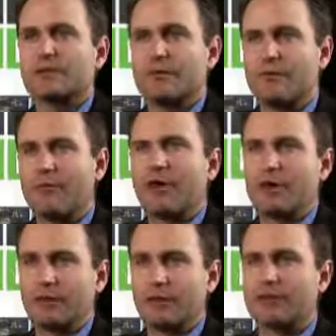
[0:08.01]
at the
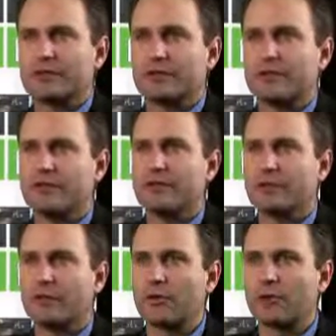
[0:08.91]
marketplace for the
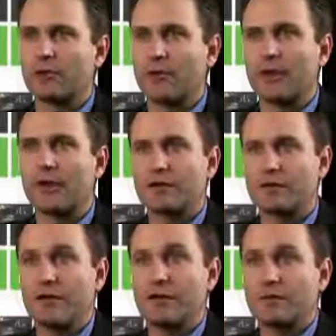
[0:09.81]
inventory and the warehouse
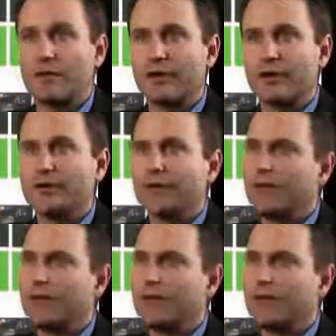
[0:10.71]
management area,